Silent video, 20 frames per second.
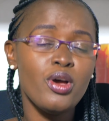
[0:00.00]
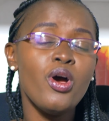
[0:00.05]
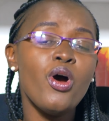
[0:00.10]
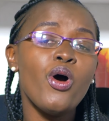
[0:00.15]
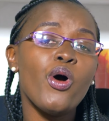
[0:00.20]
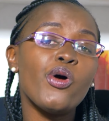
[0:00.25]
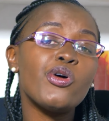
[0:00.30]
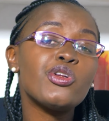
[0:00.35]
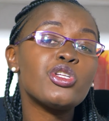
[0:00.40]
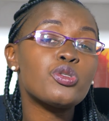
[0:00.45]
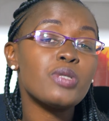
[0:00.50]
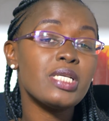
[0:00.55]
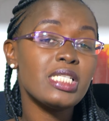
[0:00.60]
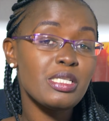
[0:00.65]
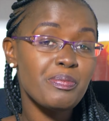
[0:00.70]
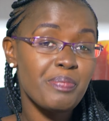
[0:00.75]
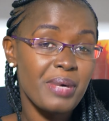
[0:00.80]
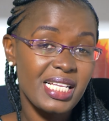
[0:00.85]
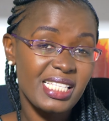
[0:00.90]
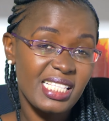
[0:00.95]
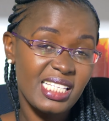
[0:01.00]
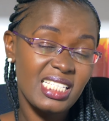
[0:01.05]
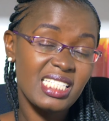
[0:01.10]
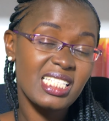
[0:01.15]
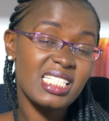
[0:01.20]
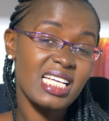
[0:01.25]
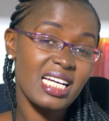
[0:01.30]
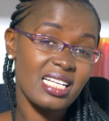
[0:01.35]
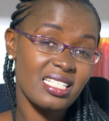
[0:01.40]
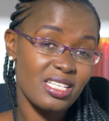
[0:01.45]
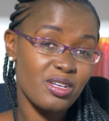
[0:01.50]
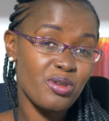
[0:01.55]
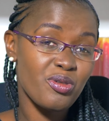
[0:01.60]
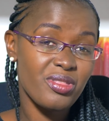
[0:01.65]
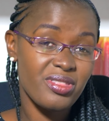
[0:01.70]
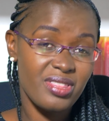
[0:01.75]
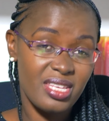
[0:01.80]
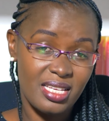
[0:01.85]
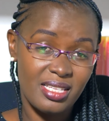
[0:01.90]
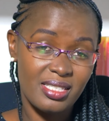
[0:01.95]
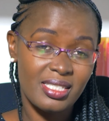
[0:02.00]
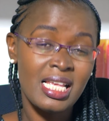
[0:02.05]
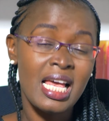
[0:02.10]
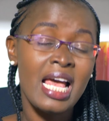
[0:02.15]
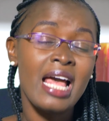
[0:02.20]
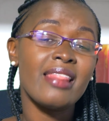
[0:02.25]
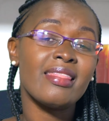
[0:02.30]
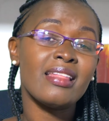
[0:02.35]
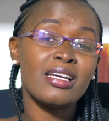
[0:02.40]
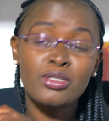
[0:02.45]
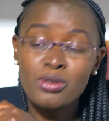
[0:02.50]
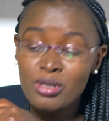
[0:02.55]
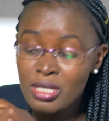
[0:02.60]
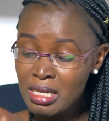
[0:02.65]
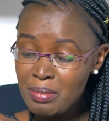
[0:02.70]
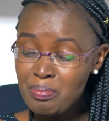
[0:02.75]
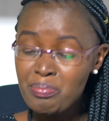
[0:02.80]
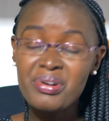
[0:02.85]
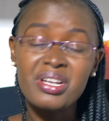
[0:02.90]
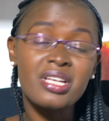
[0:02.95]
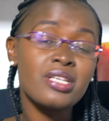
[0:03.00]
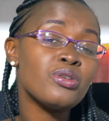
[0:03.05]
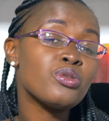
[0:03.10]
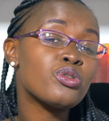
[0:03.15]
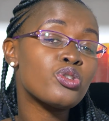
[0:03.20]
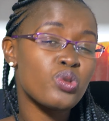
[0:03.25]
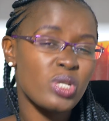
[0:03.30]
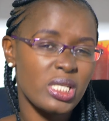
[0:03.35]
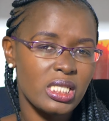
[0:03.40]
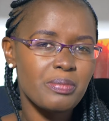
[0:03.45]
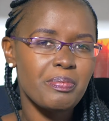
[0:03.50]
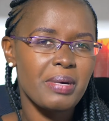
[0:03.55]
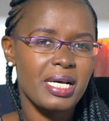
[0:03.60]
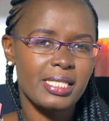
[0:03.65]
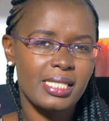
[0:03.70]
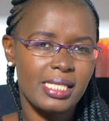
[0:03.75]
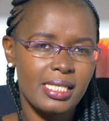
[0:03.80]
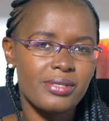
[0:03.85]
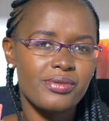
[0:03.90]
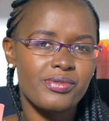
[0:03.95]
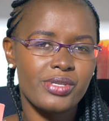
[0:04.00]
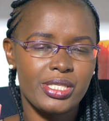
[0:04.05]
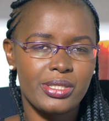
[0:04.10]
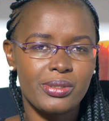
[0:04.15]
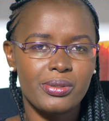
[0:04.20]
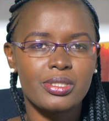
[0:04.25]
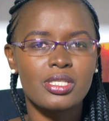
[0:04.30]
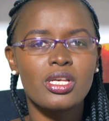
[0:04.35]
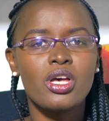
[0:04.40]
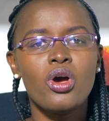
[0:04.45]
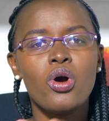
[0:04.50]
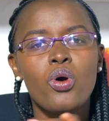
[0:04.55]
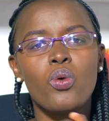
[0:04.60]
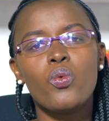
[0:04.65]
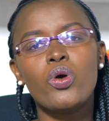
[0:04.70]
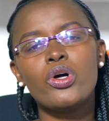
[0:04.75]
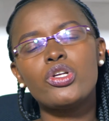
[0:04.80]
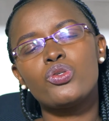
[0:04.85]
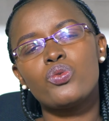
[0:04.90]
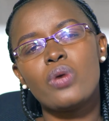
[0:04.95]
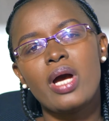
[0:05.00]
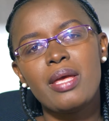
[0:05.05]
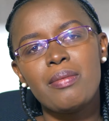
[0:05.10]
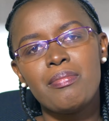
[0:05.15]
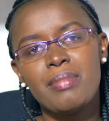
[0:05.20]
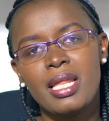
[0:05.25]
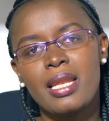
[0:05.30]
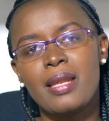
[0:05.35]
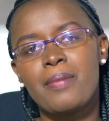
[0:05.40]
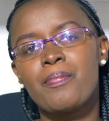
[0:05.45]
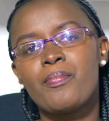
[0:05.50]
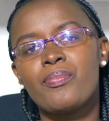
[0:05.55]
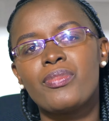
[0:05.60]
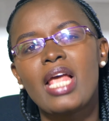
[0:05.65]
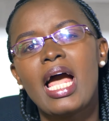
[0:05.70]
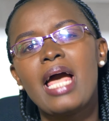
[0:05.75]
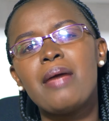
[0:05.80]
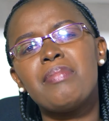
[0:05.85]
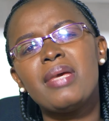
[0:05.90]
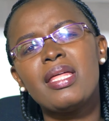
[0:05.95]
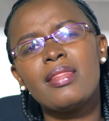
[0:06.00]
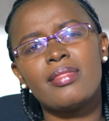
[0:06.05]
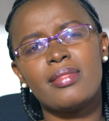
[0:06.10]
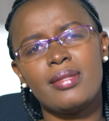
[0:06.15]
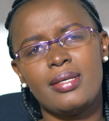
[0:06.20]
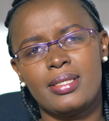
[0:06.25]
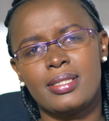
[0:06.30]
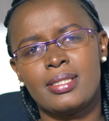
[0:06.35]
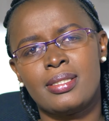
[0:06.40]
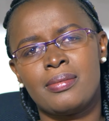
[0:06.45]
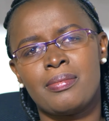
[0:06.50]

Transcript: on 20% tactical things that only bring you 20% results. What do I mean? I mean this.